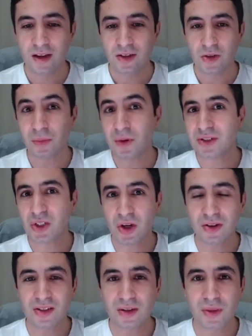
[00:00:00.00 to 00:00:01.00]
So I'm going to
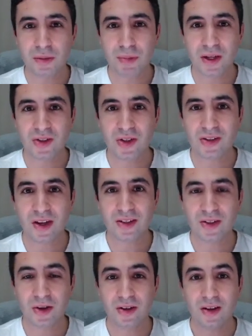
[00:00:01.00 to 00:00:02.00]
show you some of the pictures I
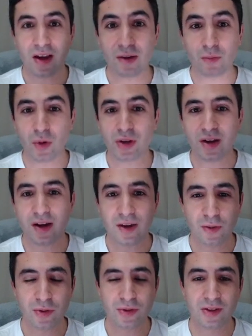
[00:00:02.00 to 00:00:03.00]
took and what I
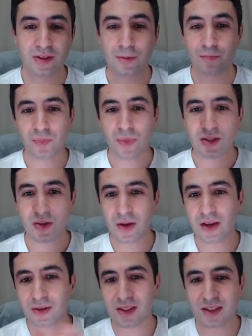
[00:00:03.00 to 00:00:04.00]
ordered. So
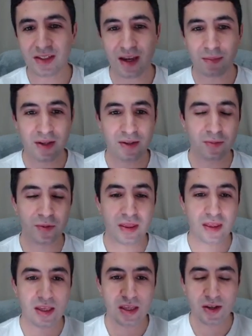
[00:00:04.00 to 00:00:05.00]
here is the tablet
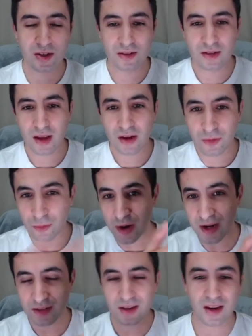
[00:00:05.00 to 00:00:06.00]
with the
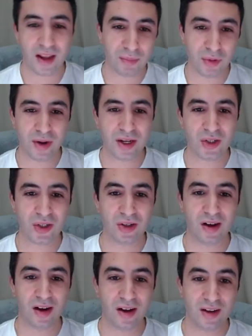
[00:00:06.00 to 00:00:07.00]
great
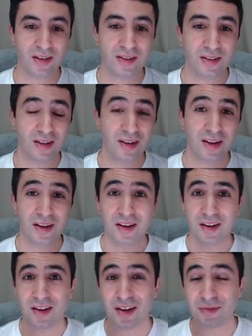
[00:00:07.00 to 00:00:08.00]
collaboration art.
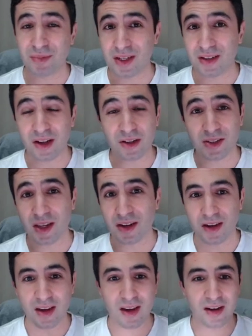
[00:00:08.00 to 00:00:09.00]
I mean, I'll say
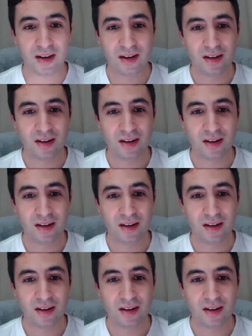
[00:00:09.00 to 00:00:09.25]
it again.